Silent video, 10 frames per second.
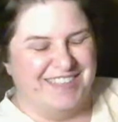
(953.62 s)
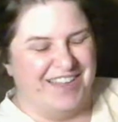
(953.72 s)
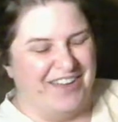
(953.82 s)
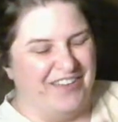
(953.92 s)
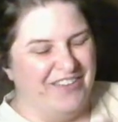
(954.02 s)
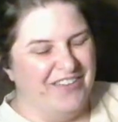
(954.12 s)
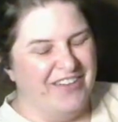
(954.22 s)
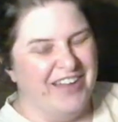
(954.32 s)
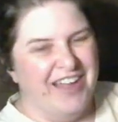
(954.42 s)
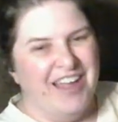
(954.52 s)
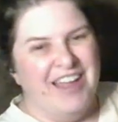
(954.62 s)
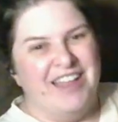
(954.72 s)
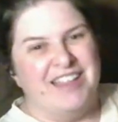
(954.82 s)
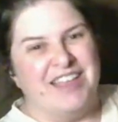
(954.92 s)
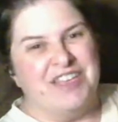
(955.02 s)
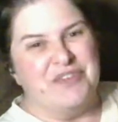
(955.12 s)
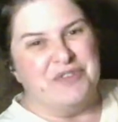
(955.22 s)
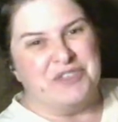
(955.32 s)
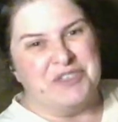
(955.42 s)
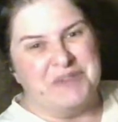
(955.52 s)
so thank you for
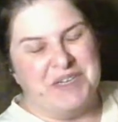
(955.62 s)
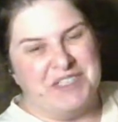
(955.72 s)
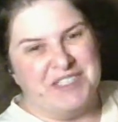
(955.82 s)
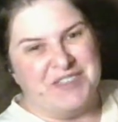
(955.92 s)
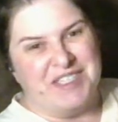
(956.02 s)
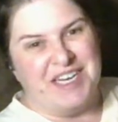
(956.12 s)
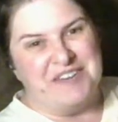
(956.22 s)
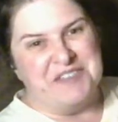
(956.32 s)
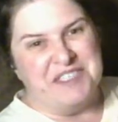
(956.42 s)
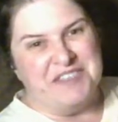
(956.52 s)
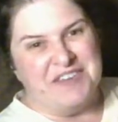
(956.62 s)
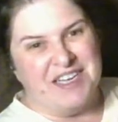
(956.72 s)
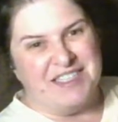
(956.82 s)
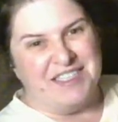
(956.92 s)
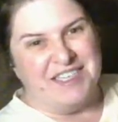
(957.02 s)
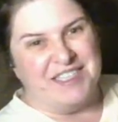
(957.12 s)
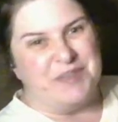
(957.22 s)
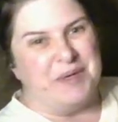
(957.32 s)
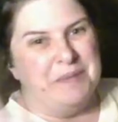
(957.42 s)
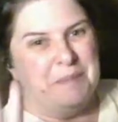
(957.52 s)
joining me on this one. I will see you guys on the next
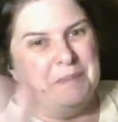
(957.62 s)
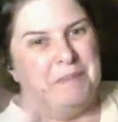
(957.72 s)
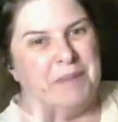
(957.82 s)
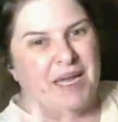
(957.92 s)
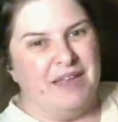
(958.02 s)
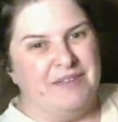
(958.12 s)
one. Bye.